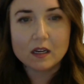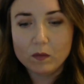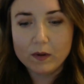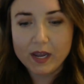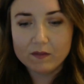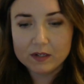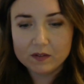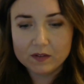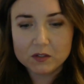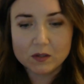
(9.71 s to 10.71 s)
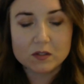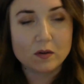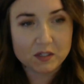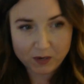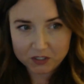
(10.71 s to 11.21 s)
We have individuals who
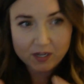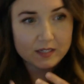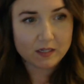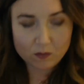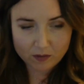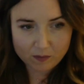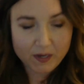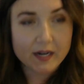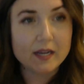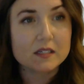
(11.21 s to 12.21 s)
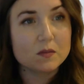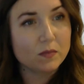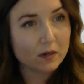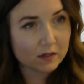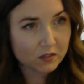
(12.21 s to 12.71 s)
are specialized in orthopedics,
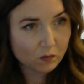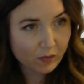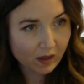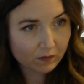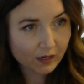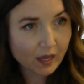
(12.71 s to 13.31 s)
but also pelvic